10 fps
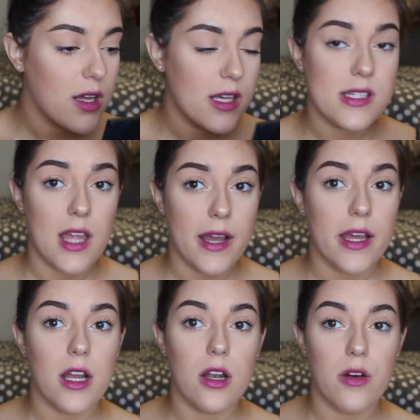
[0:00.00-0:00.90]
It's
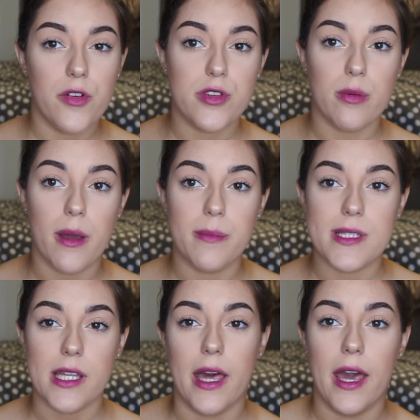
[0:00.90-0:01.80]
taking a lot of swipes
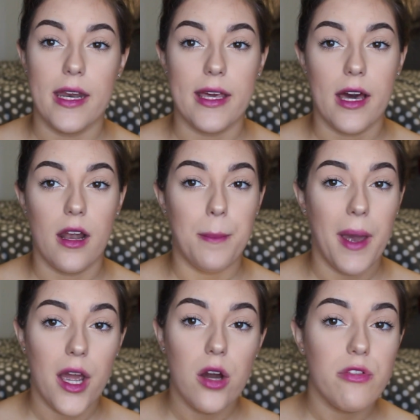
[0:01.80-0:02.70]
to get any colour
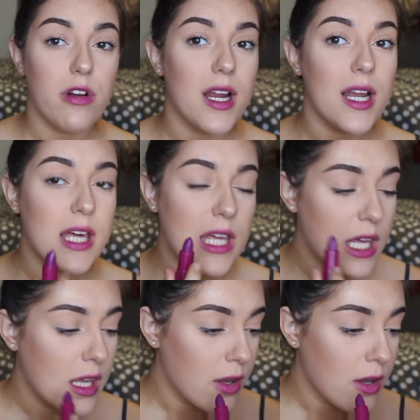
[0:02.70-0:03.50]
payoff really.